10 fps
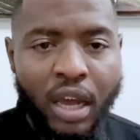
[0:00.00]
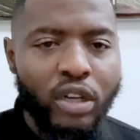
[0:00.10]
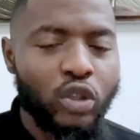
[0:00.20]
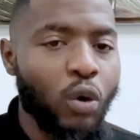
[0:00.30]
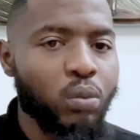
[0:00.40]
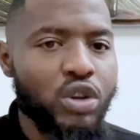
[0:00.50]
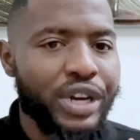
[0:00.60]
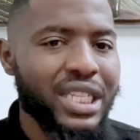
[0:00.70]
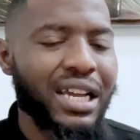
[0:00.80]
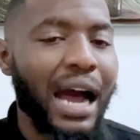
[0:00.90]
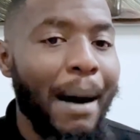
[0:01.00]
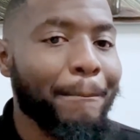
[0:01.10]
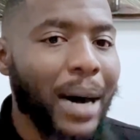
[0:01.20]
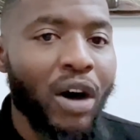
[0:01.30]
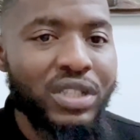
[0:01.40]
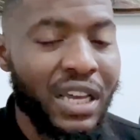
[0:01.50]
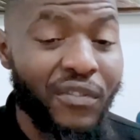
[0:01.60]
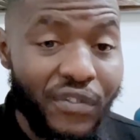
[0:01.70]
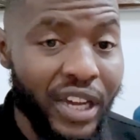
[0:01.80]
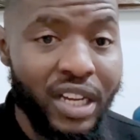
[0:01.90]
Don't risk amounts and
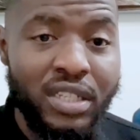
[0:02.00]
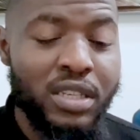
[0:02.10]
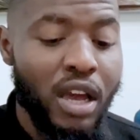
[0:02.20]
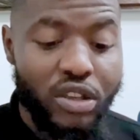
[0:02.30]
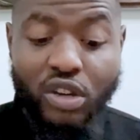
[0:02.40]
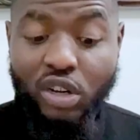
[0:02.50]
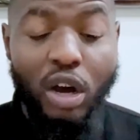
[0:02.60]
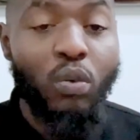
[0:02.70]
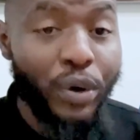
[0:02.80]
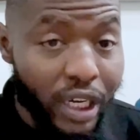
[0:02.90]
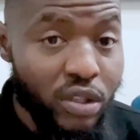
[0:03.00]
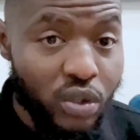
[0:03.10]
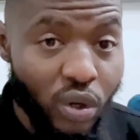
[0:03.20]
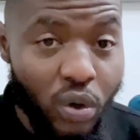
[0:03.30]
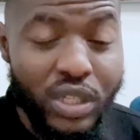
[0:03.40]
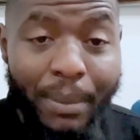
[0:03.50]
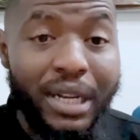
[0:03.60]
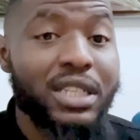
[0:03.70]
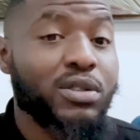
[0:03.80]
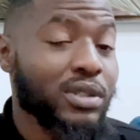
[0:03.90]
figures you're not willing to lose. I mean,
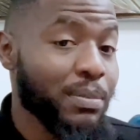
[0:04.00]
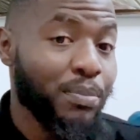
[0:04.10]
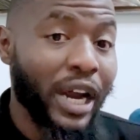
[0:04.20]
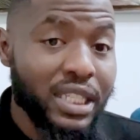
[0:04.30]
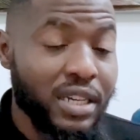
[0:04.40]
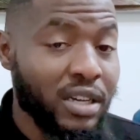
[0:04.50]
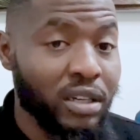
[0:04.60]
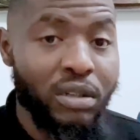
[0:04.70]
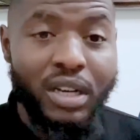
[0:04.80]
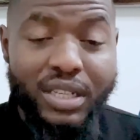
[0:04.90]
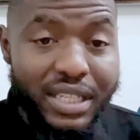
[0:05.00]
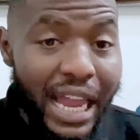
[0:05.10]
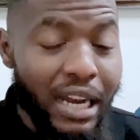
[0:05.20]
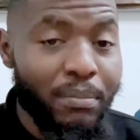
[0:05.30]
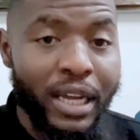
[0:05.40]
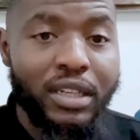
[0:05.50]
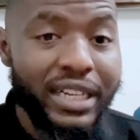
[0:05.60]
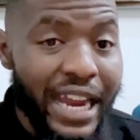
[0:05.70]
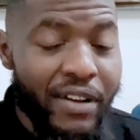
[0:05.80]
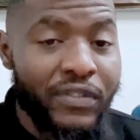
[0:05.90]
it's a practical statement.
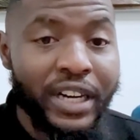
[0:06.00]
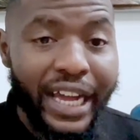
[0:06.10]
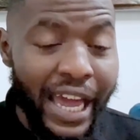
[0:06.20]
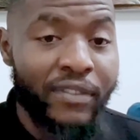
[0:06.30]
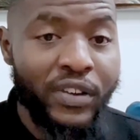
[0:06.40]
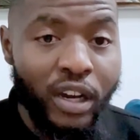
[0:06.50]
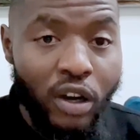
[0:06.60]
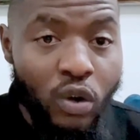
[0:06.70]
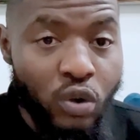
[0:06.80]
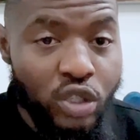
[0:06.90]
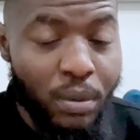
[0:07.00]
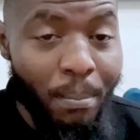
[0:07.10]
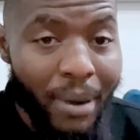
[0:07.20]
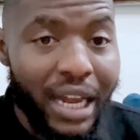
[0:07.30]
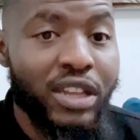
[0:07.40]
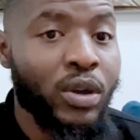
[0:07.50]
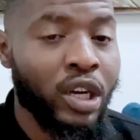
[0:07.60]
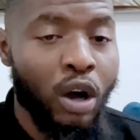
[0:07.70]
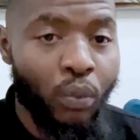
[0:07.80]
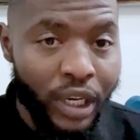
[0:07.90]
Never ever lose money you are
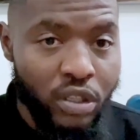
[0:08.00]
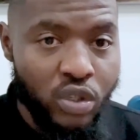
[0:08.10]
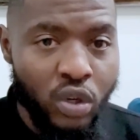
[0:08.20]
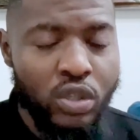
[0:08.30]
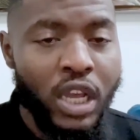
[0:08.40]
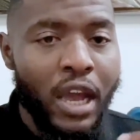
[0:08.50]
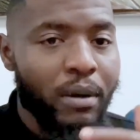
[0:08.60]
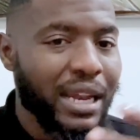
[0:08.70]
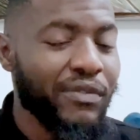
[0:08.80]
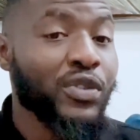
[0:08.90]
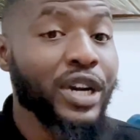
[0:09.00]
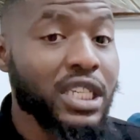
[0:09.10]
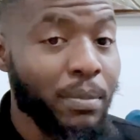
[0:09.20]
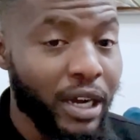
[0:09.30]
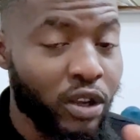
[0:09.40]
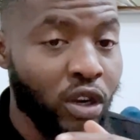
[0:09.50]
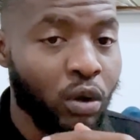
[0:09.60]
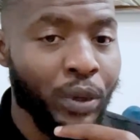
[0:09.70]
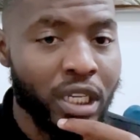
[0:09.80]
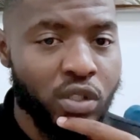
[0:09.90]
not willing to lose. Never risk money you're not
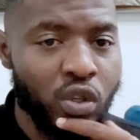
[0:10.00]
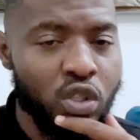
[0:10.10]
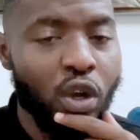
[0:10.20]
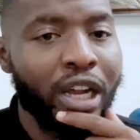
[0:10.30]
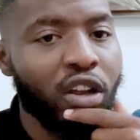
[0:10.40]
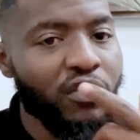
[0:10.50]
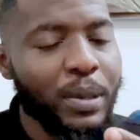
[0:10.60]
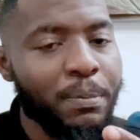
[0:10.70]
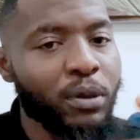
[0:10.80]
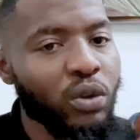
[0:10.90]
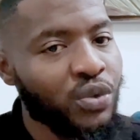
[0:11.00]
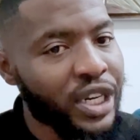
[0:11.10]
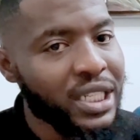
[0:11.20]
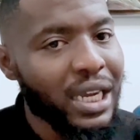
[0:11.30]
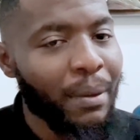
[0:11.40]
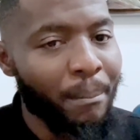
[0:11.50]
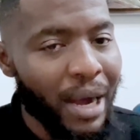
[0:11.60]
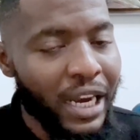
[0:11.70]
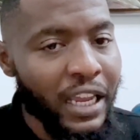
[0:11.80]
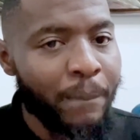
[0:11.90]
willing to lose. So a lot of people risk
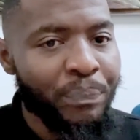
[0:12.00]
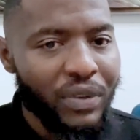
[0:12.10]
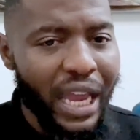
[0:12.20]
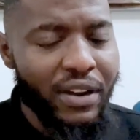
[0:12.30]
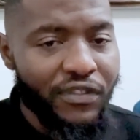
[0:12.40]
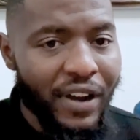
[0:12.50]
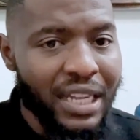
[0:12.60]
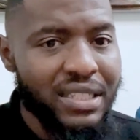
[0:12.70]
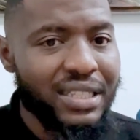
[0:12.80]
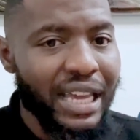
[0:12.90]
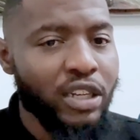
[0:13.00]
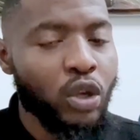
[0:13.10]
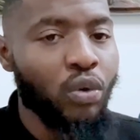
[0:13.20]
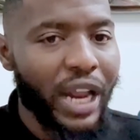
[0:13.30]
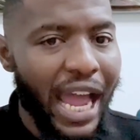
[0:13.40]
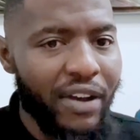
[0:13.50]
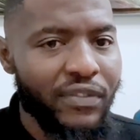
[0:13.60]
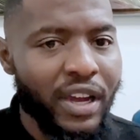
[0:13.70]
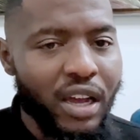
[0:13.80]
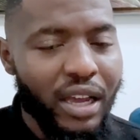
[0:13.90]
money and funds they don't have
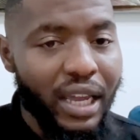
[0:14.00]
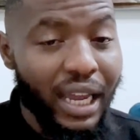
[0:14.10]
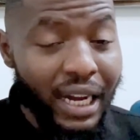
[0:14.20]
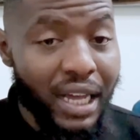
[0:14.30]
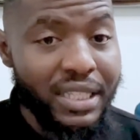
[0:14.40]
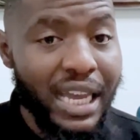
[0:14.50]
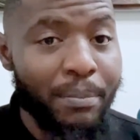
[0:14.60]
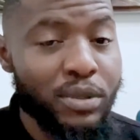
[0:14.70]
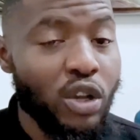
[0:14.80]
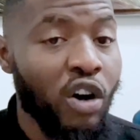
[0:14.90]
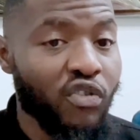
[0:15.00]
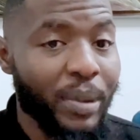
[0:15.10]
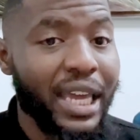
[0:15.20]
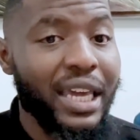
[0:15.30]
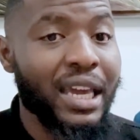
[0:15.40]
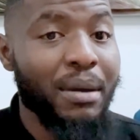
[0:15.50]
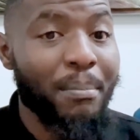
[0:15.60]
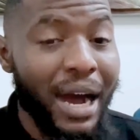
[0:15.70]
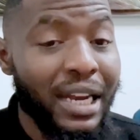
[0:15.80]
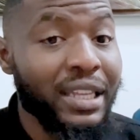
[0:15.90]
in attempts of making
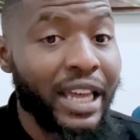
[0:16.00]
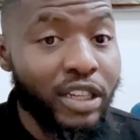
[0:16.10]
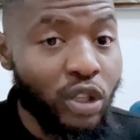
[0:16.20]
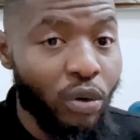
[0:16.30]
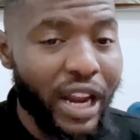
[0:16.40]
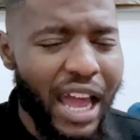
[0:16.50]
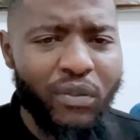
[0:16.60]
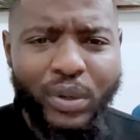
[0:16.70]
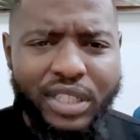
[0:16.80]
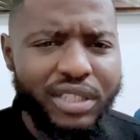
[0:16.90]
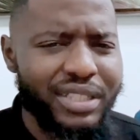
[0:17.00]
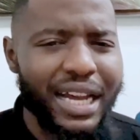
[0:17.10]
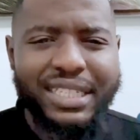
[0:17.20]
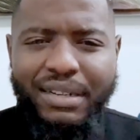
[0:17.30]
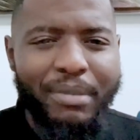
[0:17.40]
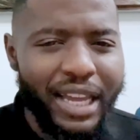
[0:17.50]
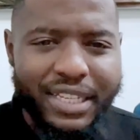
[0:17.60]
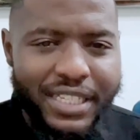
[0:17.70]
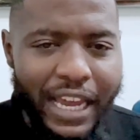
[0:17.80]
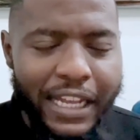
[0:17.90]
money they don't have, which doesn't make
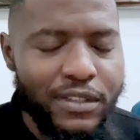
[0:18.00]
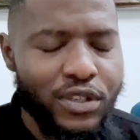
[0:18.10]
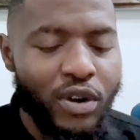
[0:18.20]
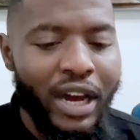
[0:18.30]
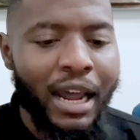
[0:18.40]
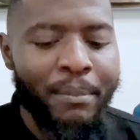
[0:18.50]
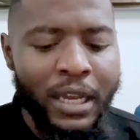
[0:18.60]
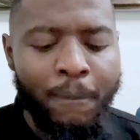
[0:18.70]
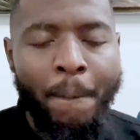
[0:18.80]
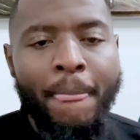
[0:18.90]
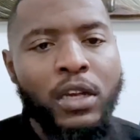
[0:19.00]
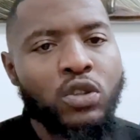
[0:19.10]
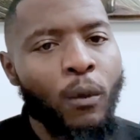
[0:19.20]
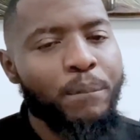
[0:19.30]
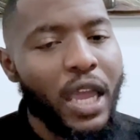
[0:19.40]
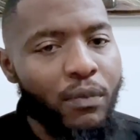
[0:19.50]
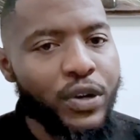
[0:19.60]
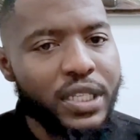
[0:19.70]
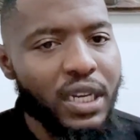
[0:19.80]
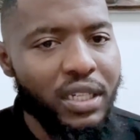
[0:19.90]
sense. You know what I mean? So every
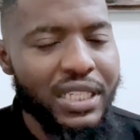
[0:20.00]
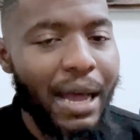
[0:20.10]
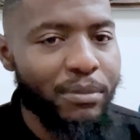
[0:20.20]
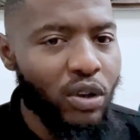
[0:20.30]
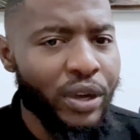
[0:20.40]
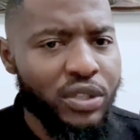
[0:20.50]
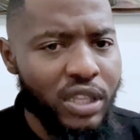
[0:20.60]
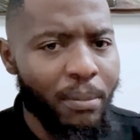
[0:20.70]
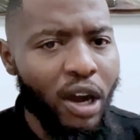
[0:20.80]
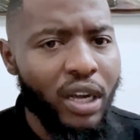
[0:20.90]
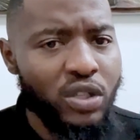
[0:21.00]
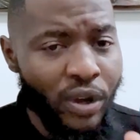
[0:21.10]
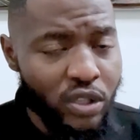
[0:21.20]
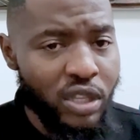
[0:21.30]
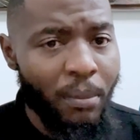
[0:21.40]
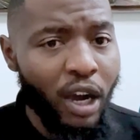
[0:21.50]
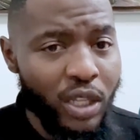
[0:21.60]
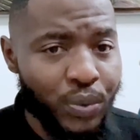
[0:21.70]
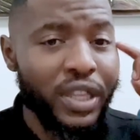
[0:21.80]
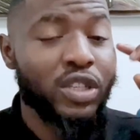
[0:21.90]
single time you go into the markets
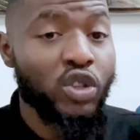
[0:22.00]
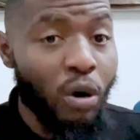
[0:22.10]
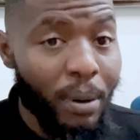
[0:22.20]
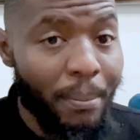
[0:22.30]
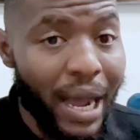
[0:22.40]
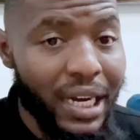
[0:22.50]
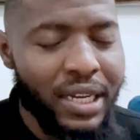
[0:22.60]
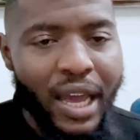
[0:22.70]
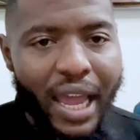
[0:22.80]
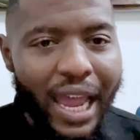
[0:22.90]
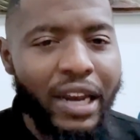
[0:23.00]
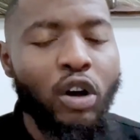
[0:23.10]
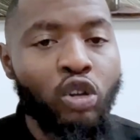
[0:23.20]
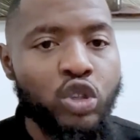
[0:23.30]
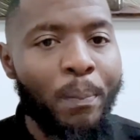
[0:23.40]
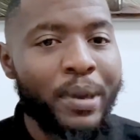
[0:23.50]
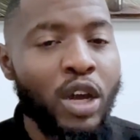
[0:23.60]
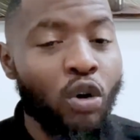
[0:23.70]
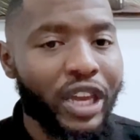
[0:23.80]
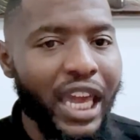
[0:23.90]
with a sober mind, and also be
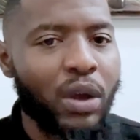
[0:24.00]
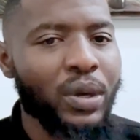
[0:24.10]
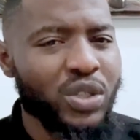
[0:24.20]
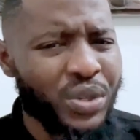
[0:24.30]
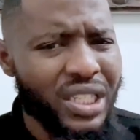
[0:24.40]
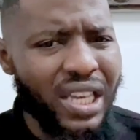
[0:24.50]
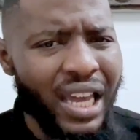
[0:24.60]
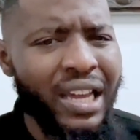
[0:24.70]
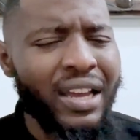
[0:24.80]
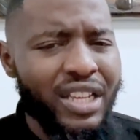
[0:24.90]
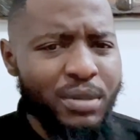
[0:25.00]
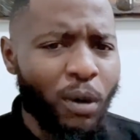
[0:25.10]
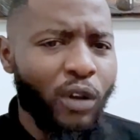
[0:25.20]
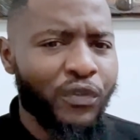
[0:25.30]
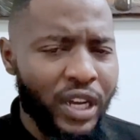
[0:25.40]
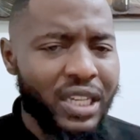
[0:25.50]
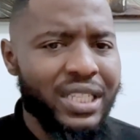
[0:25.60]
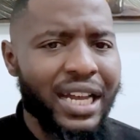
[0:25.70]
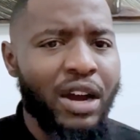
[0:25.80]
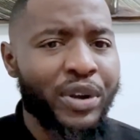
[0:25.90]
okay with risking small figures
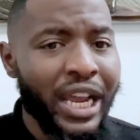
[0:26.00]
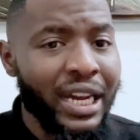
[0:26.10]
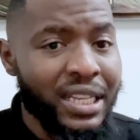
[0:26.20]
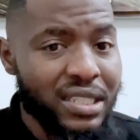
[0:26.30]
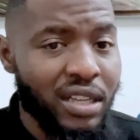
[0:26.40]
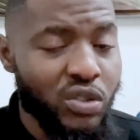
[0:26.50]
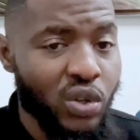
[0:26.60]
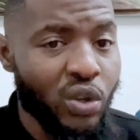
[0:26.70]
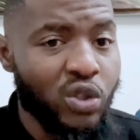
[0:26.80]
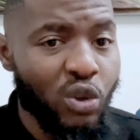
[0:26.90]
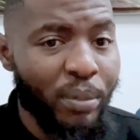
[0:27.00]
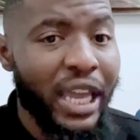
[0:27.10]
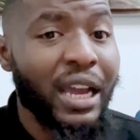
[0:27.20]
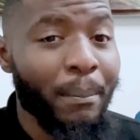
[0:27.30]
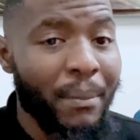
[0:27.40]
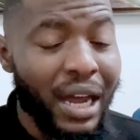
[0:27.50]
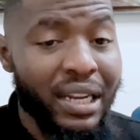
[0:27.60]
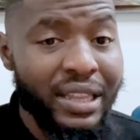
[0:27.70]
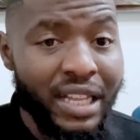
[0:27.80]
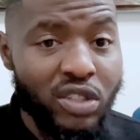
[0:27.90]
that are realistic to you to make money
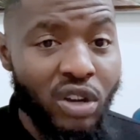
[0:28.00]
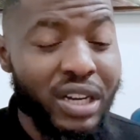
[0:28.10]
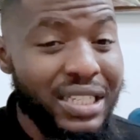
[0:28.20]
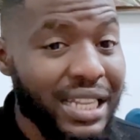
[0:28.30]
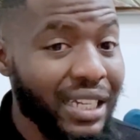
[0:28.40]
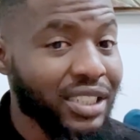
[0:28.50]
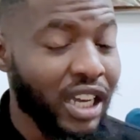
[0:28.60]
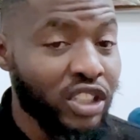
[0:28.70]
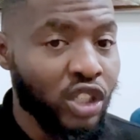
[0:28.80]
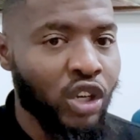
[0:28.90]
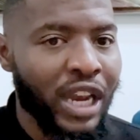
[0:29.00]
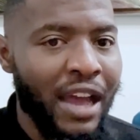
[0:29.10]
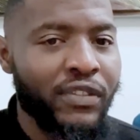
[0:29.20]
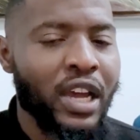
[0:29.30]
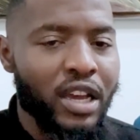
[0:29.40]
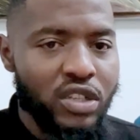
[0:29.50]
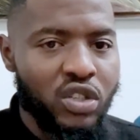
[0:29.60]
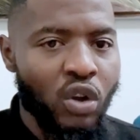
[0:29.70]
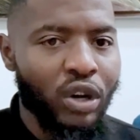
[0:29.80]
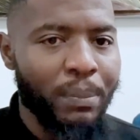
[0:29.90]
that's going to start changing your life
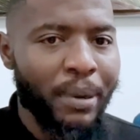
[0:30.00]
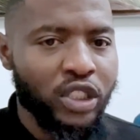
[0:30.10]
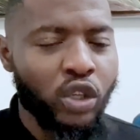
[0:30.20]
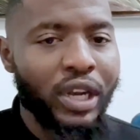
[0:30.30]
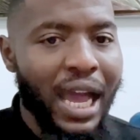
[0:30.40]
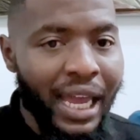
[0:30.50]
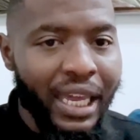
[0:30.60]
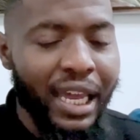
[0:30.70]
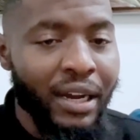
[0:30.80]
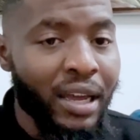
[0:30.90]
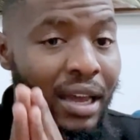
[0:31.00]
slowly but surely. Again,